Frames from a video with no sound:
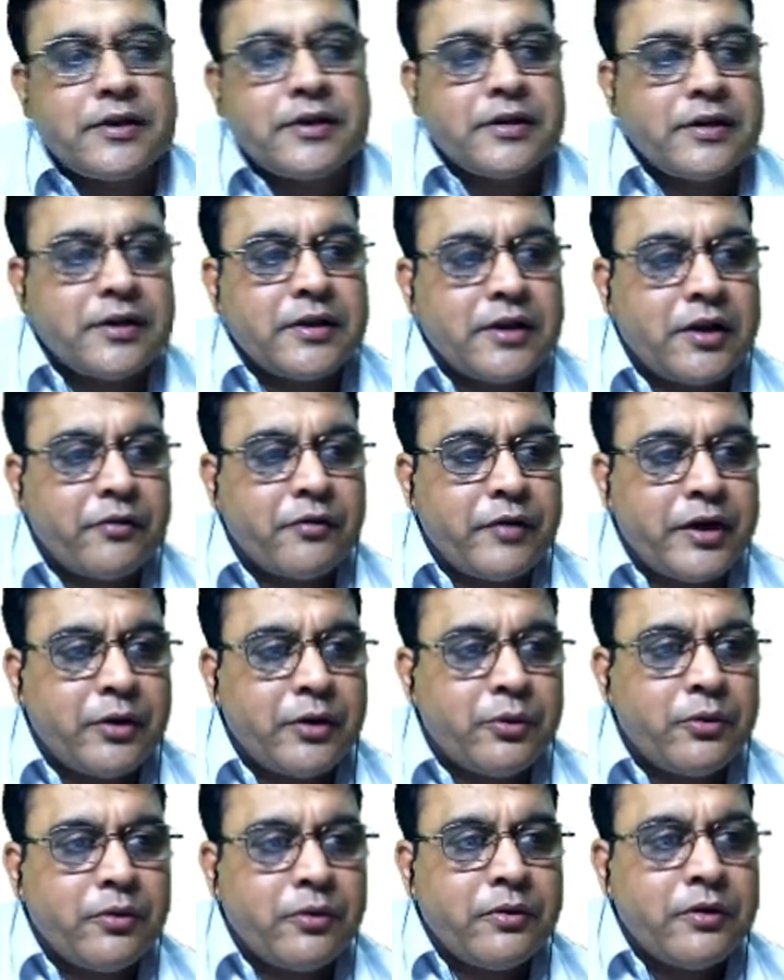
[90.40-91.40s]
Now we
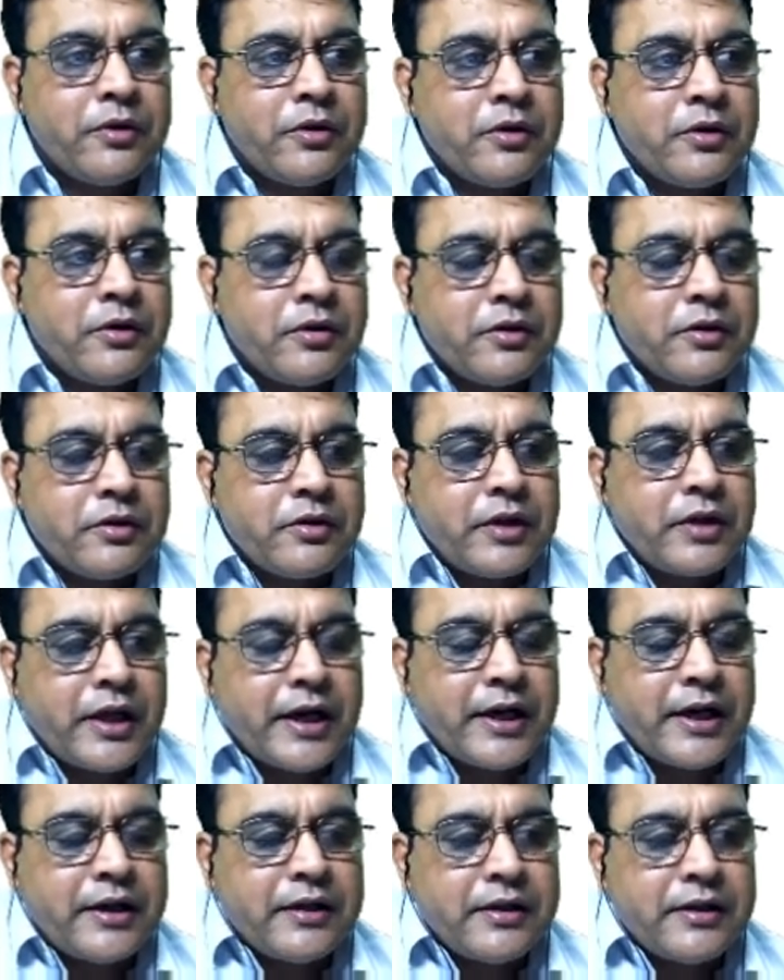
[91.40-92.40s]
know
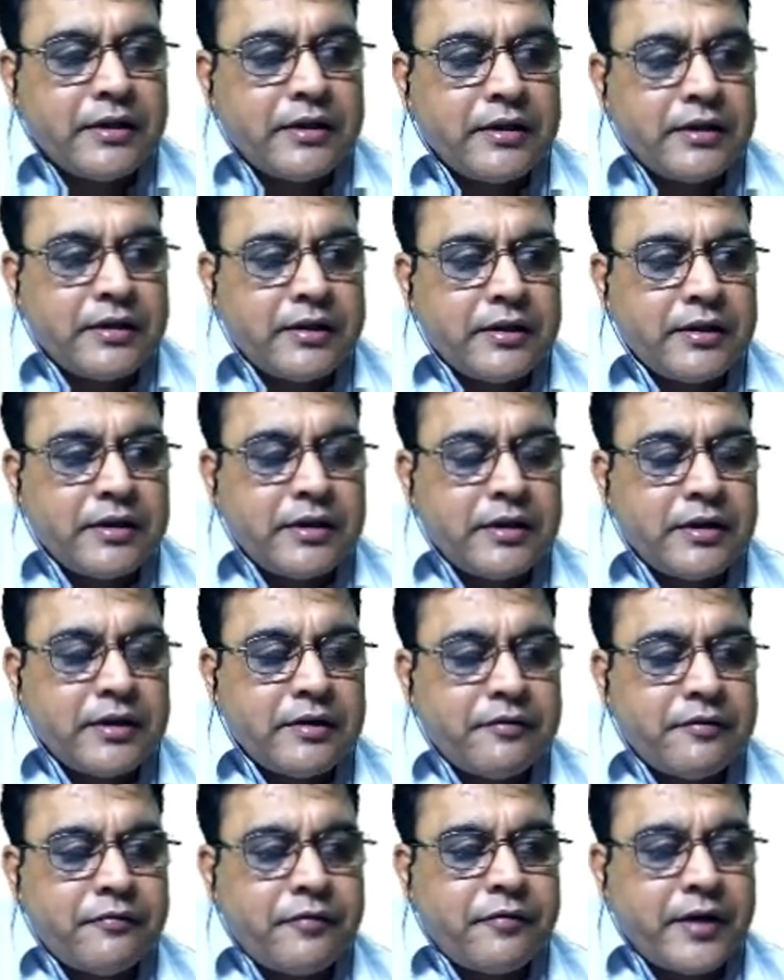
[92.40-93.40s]
that the
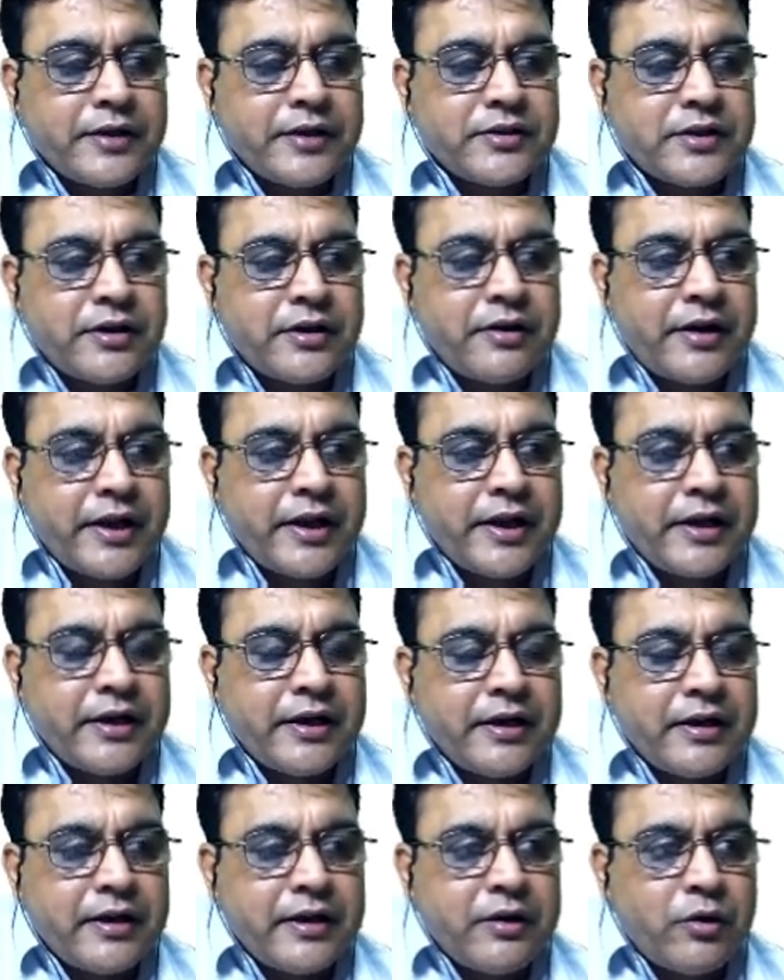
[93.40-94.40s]
faster train
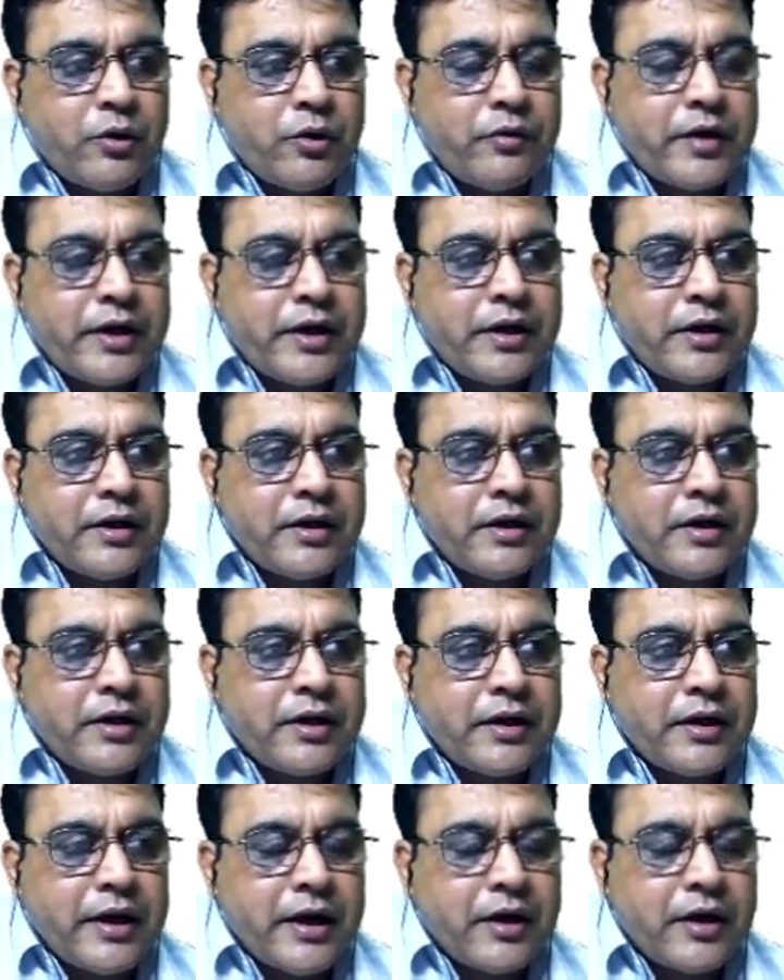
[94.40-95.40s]

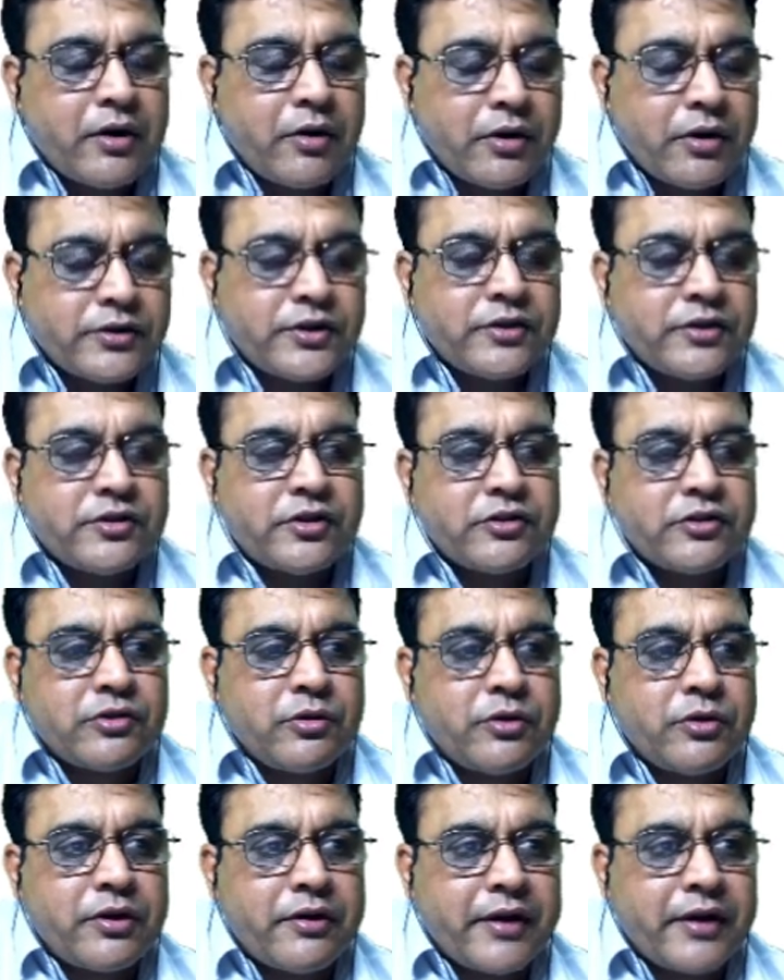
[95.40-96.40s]
crosses the
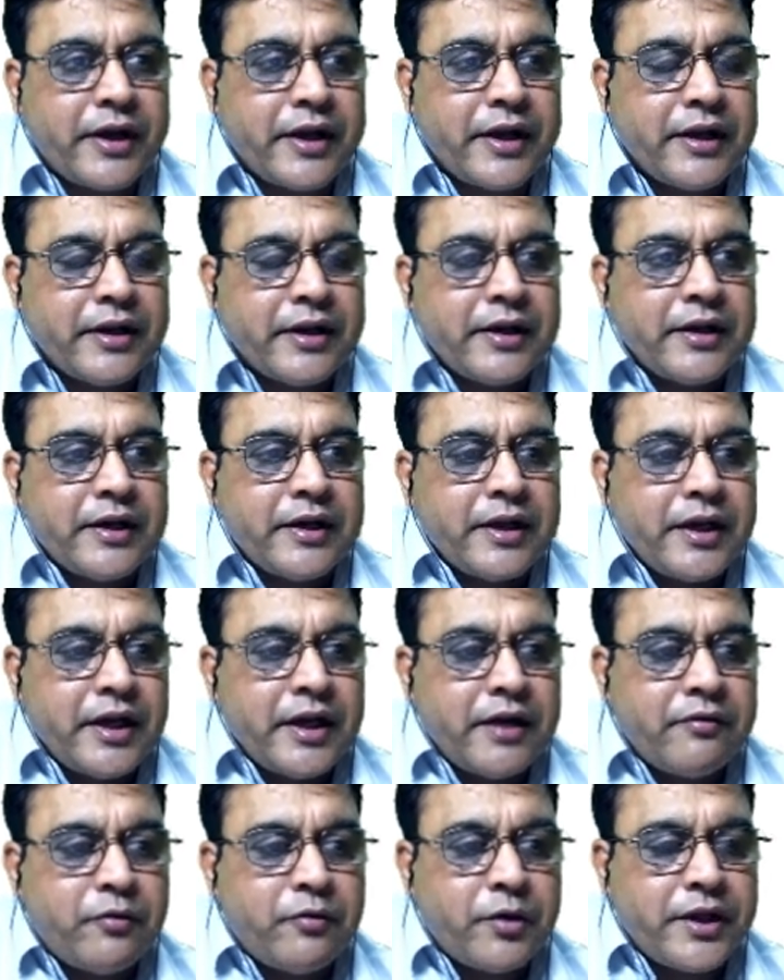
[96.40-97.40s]
slower train in
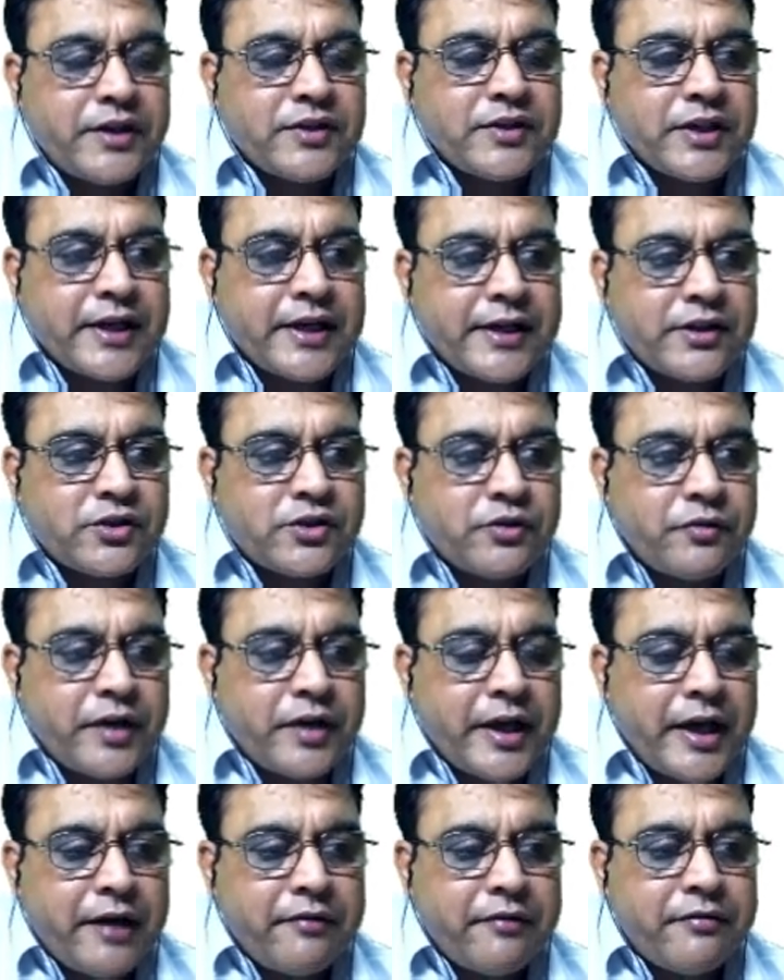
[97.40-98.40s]
14 seconds. So we
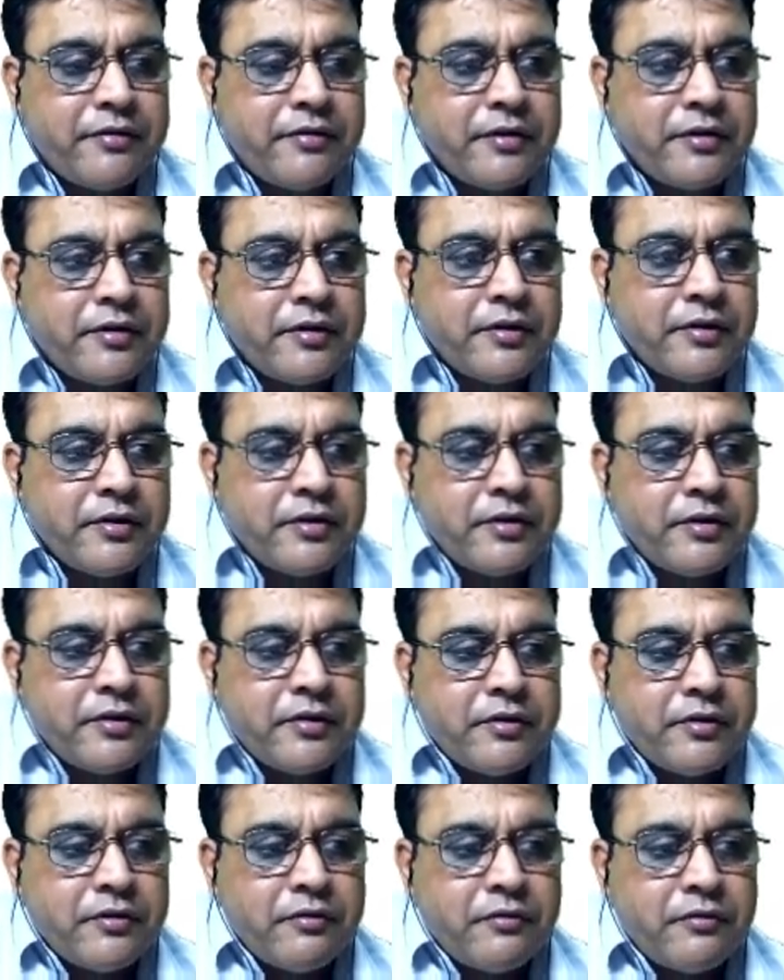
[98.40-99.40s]
have
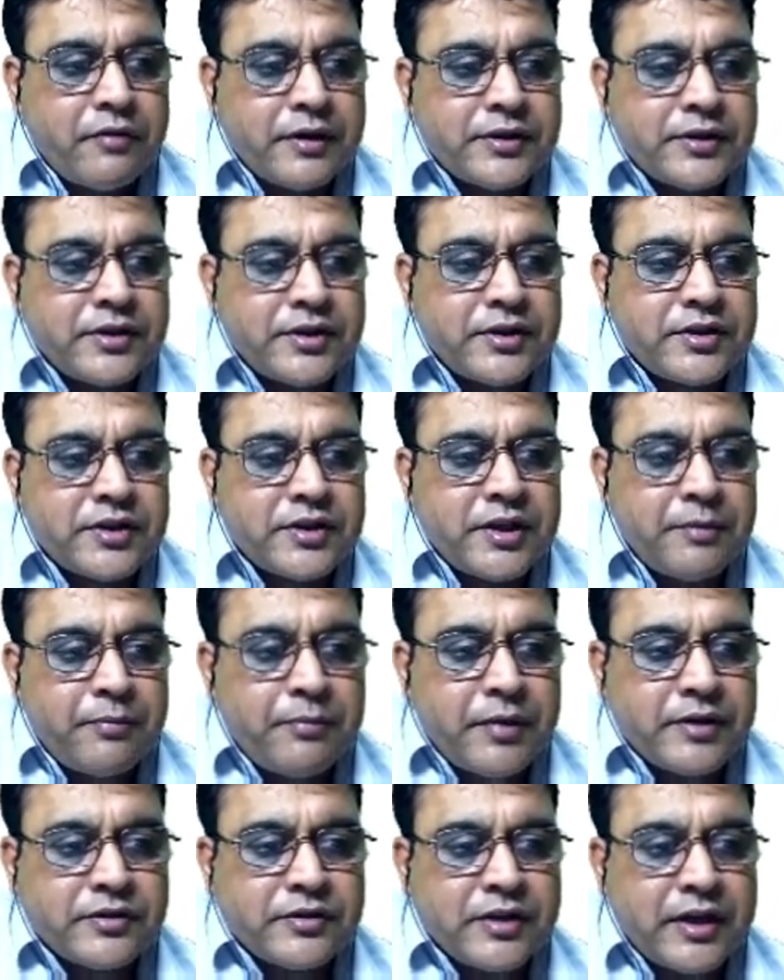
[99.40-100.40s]
160
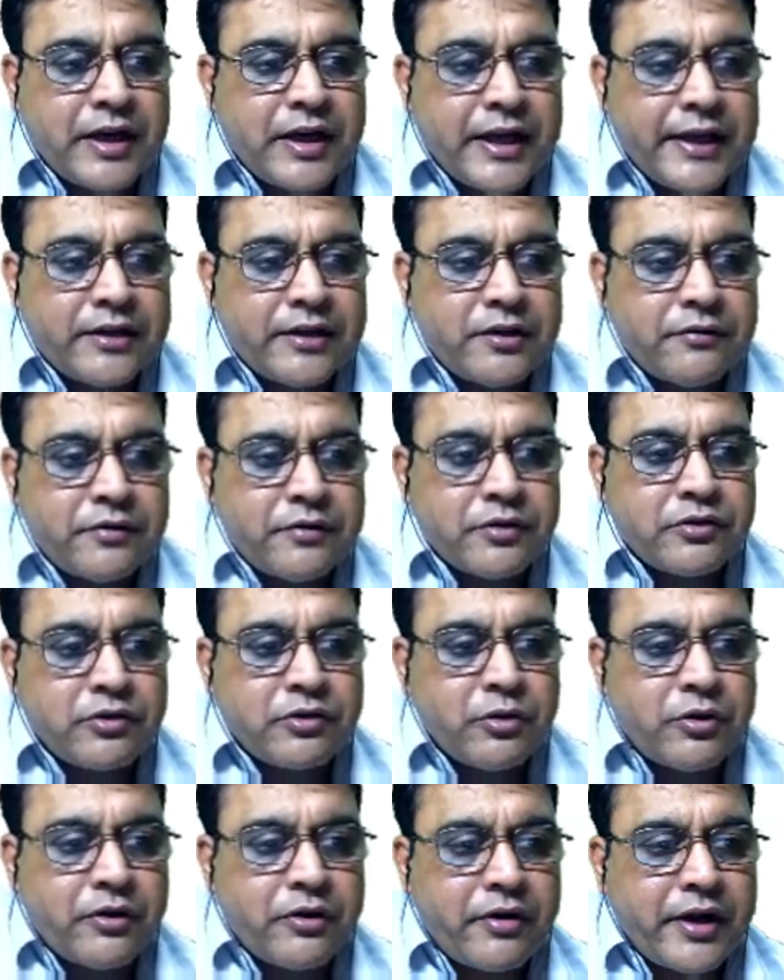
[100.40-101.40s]
plus the length of the
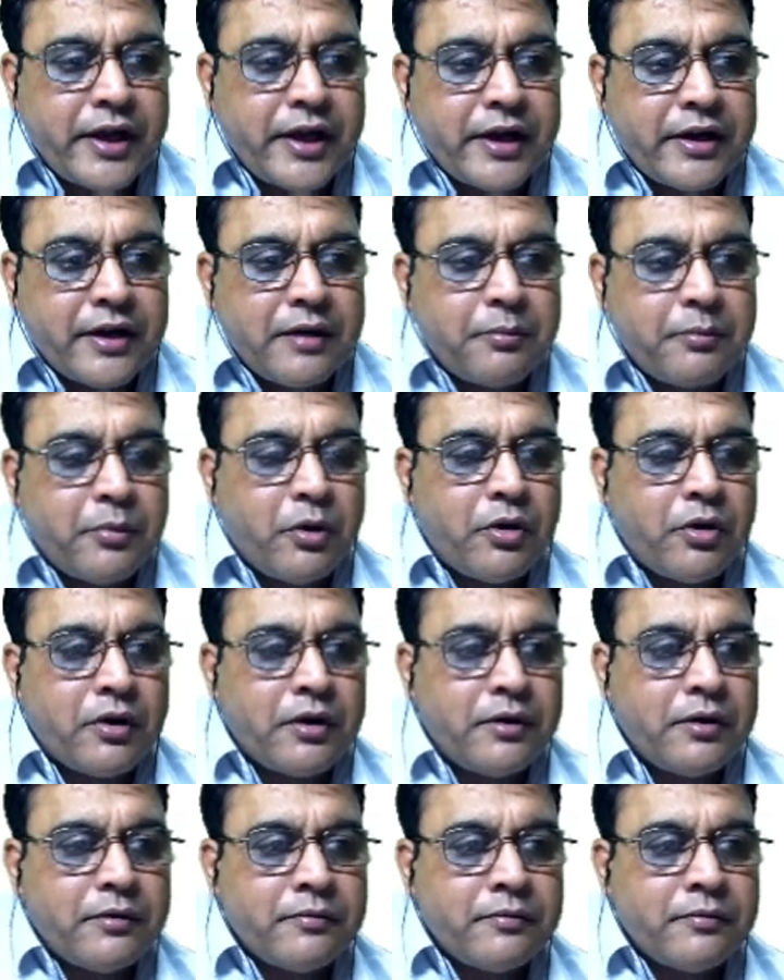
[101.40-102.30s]
slower train upon